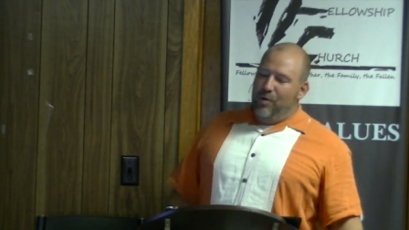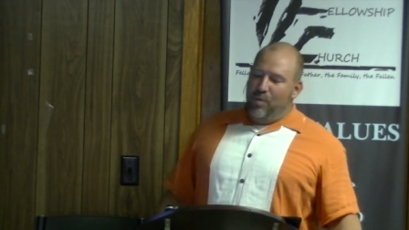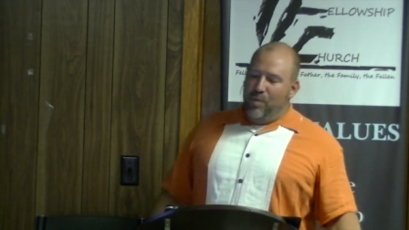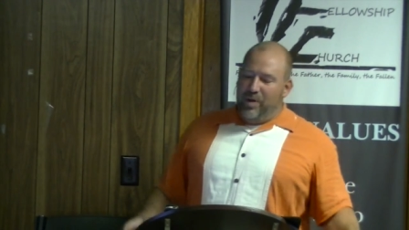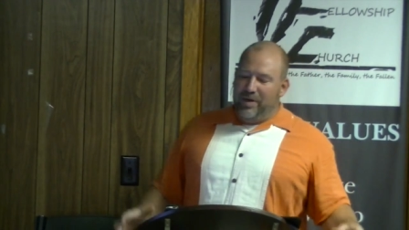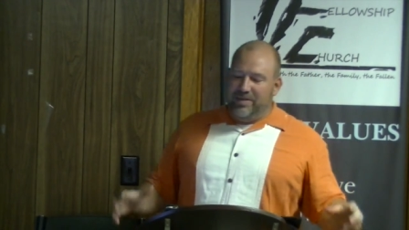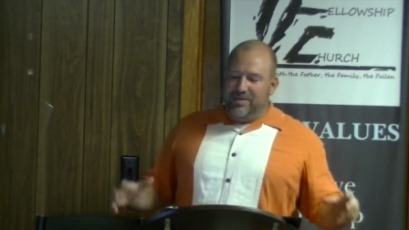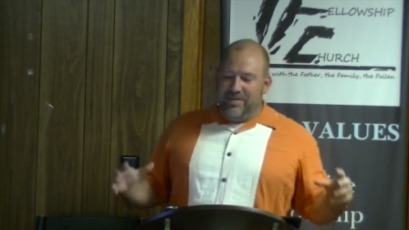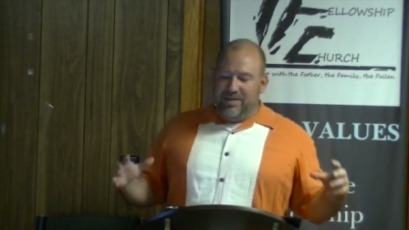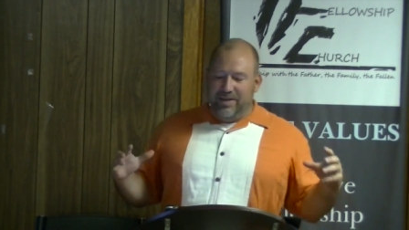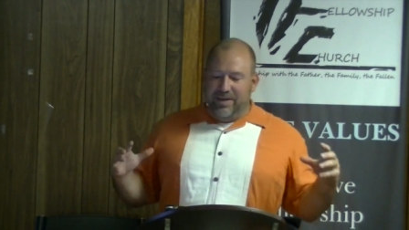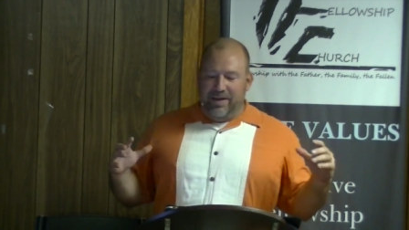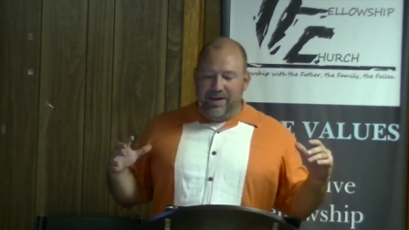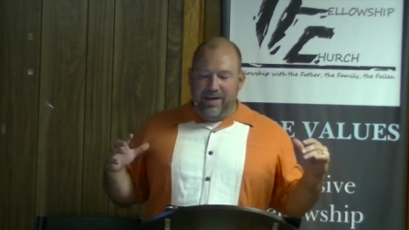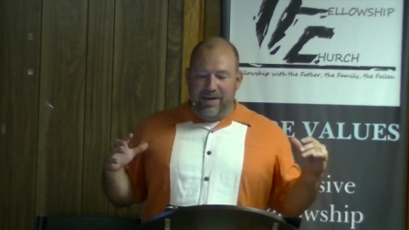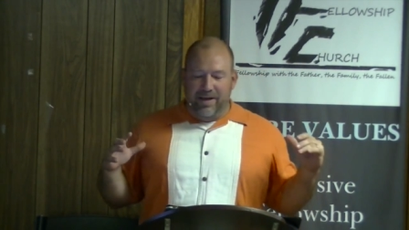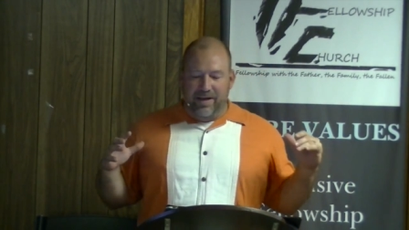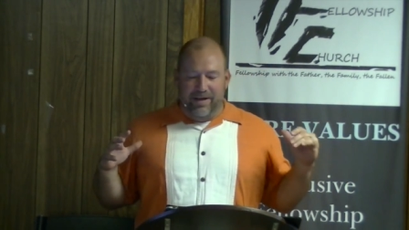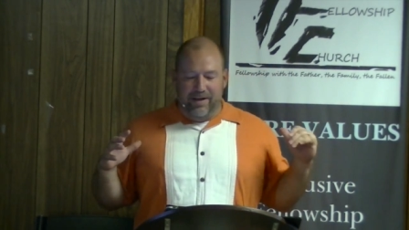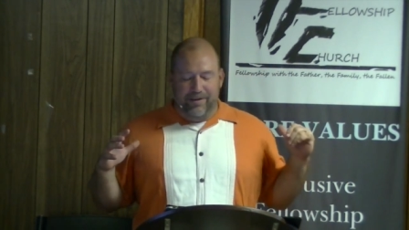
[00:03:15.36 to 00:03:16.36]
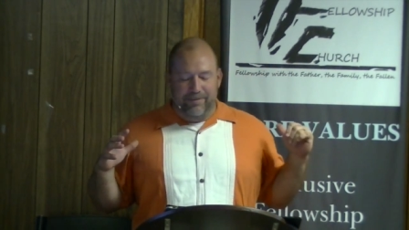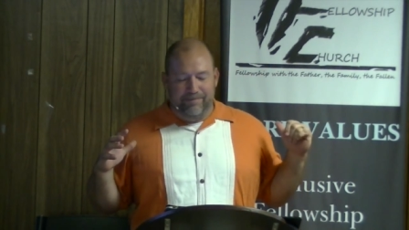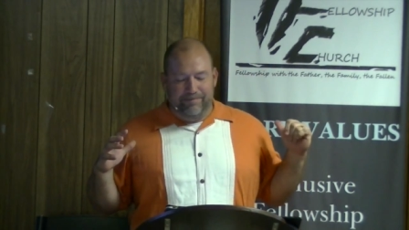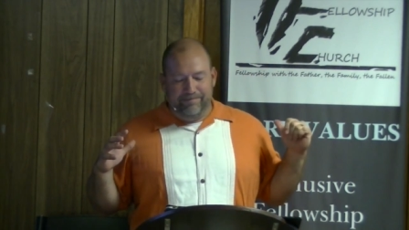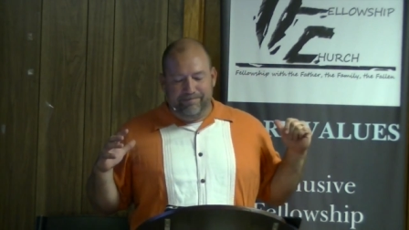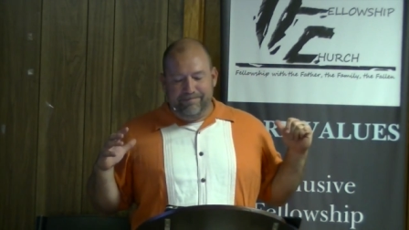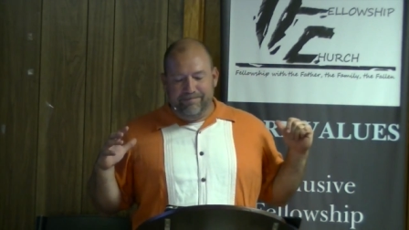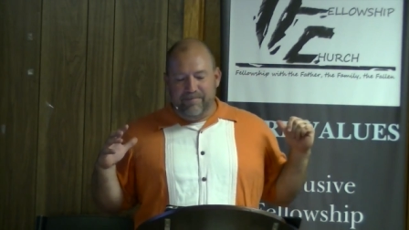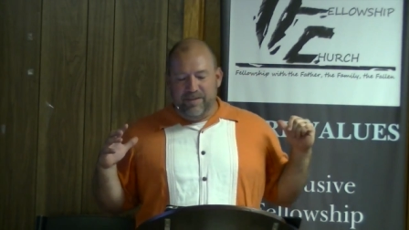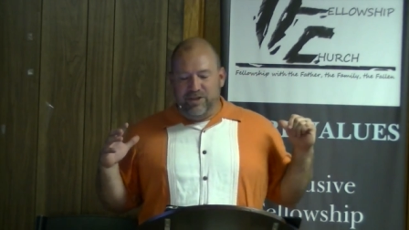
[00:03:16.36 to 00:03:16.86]
we see
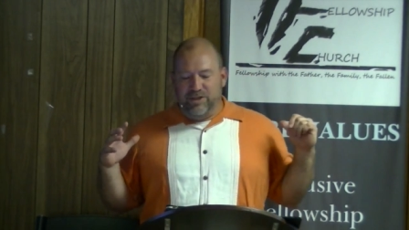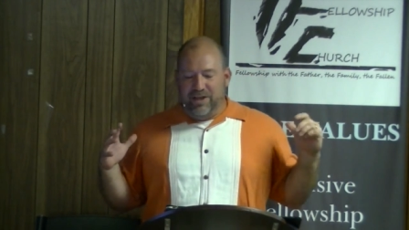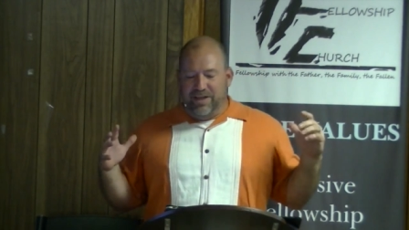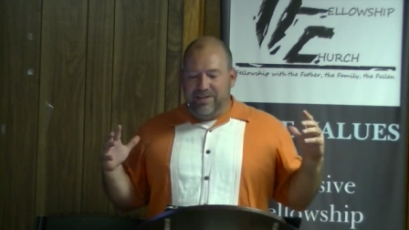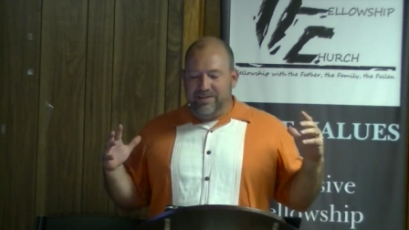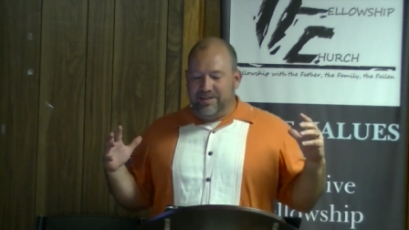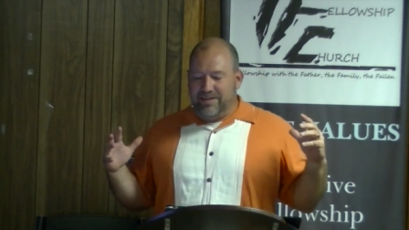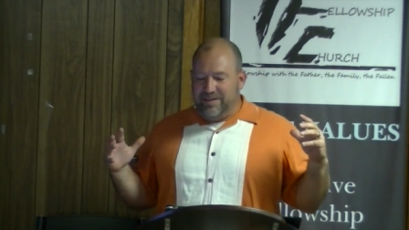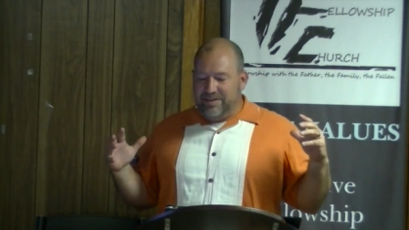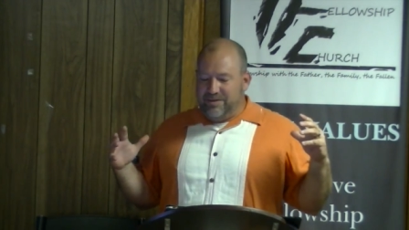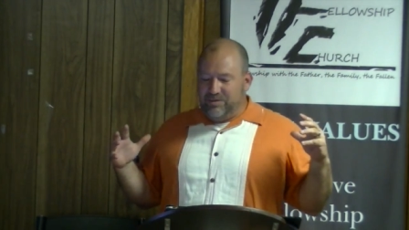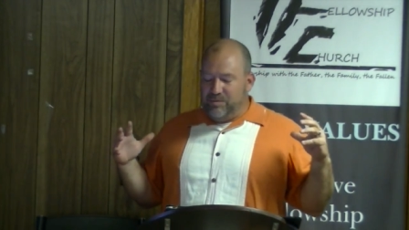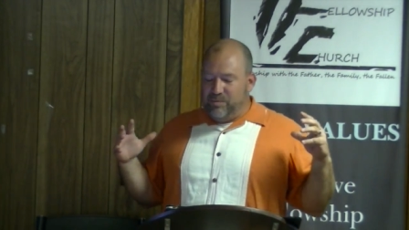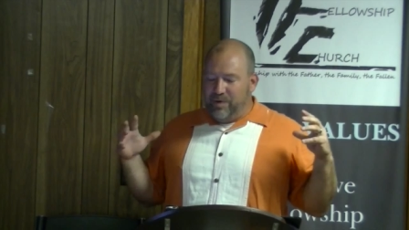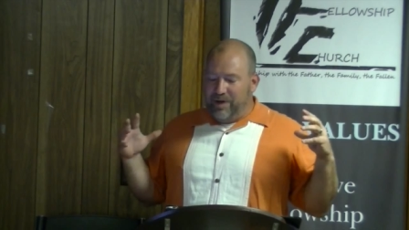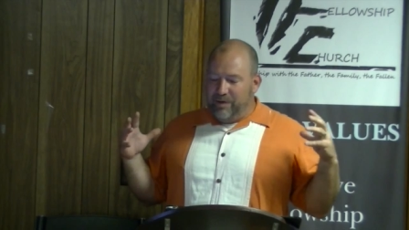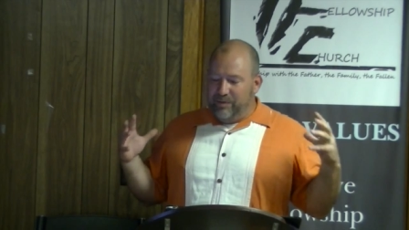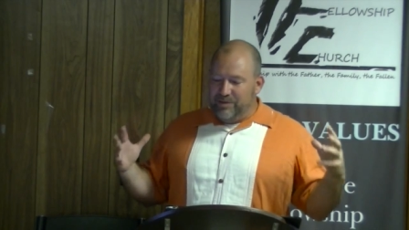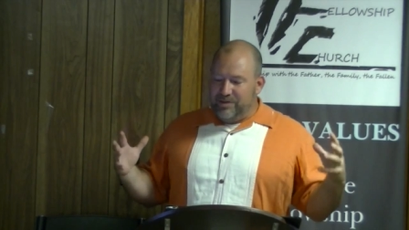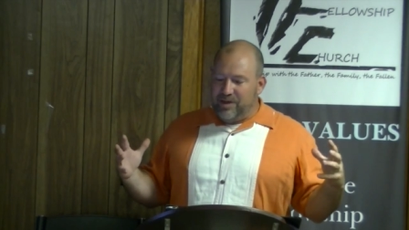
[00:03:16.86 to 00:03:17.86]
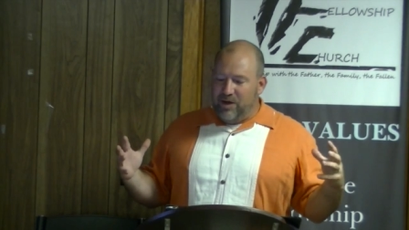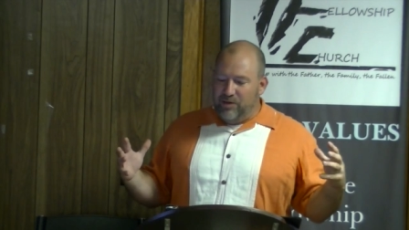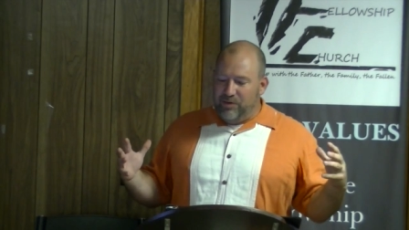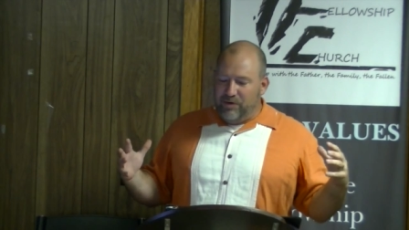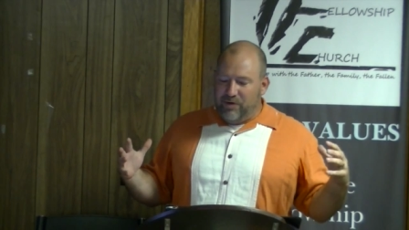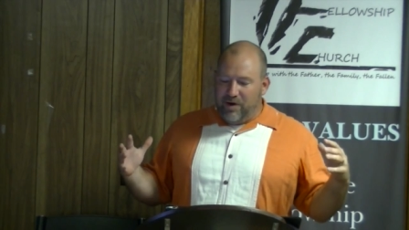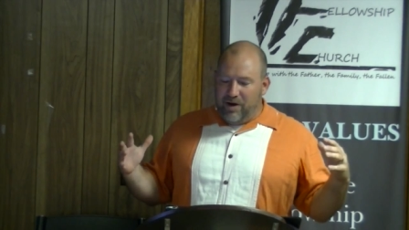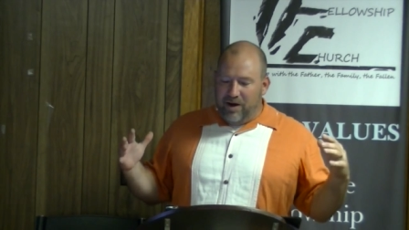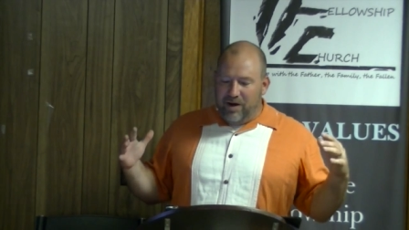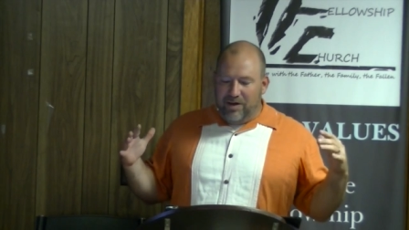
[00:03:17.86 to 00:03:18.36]
Jesus, when he was on
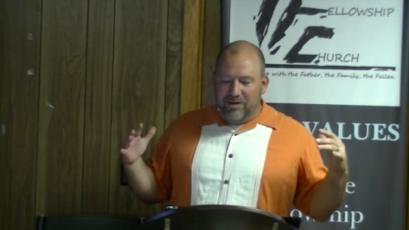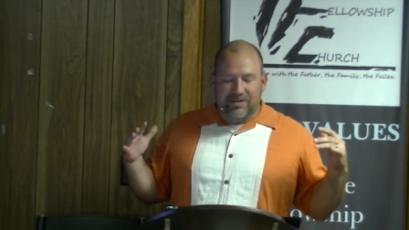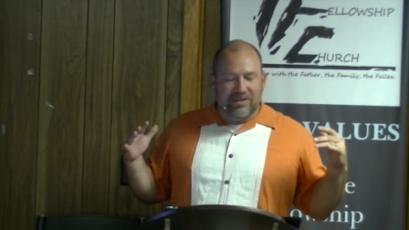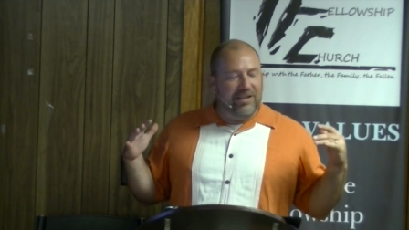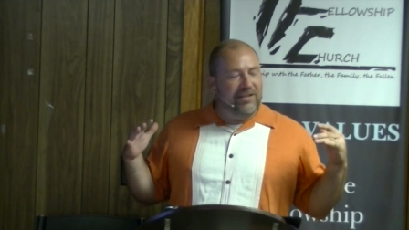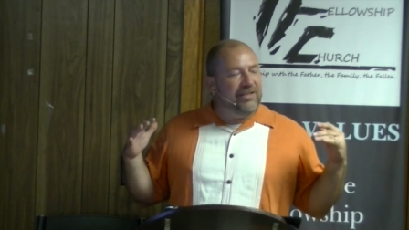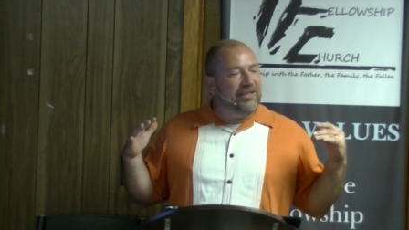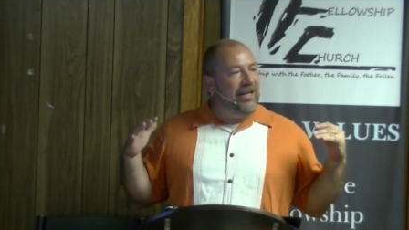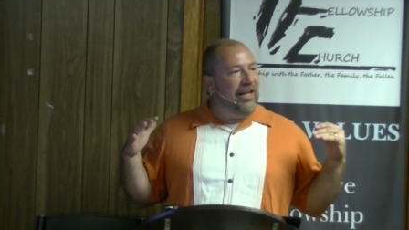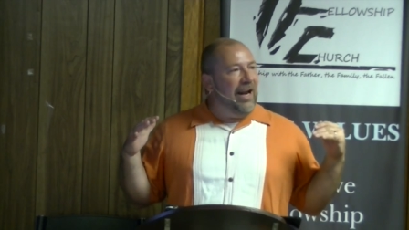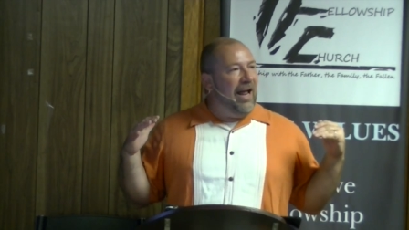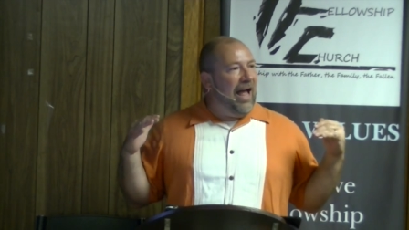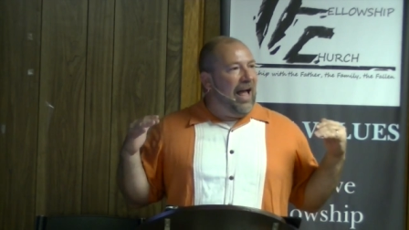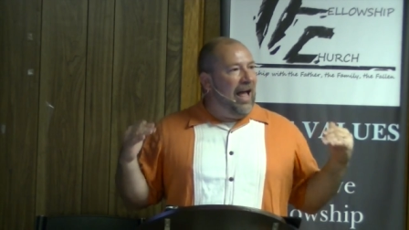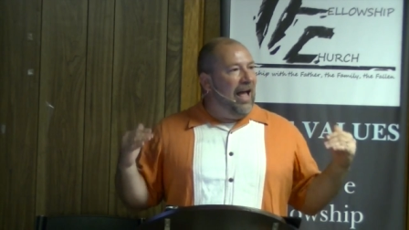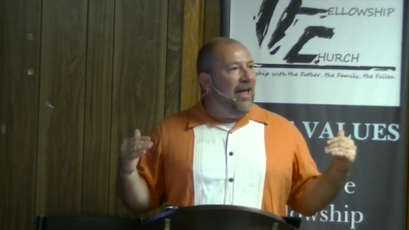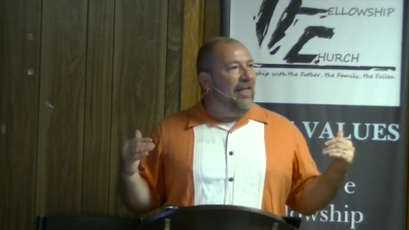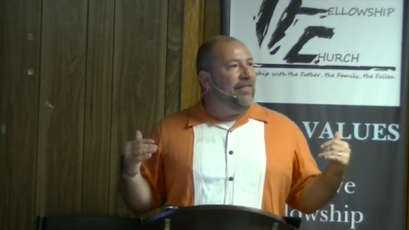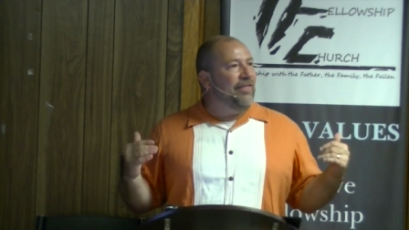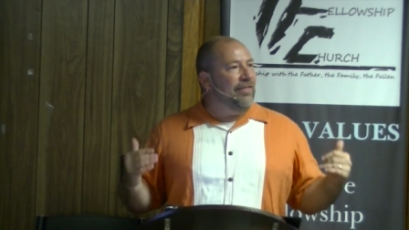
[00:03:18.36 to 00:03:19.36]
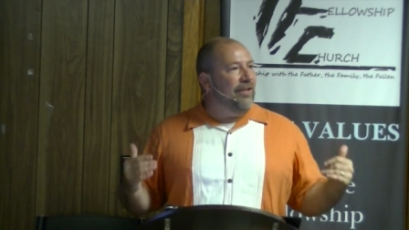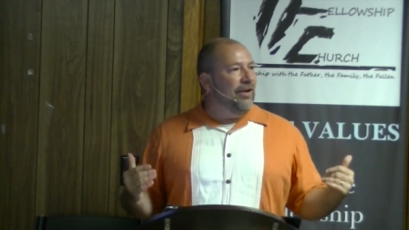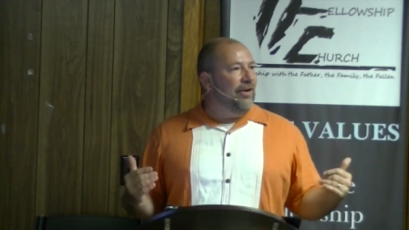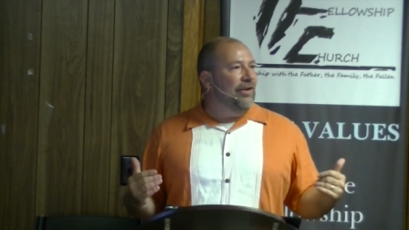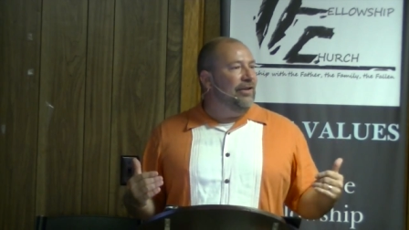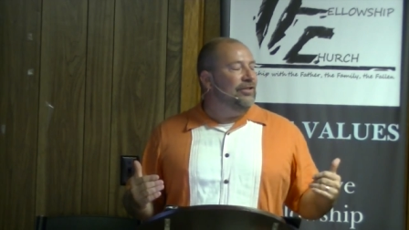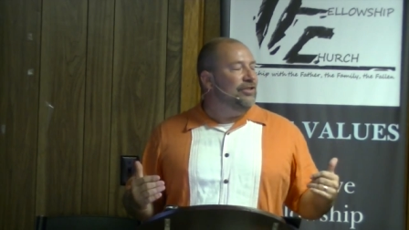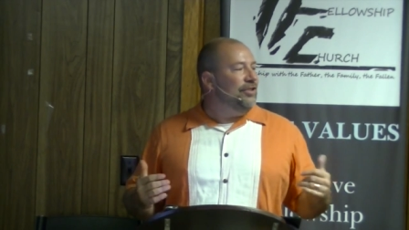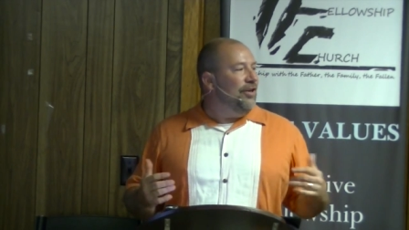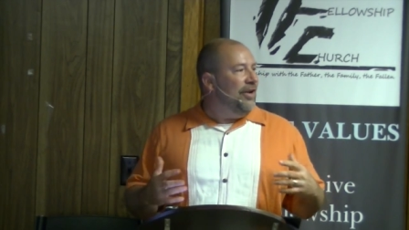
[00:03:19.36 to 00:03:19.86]
the cross, he said, "I thirst."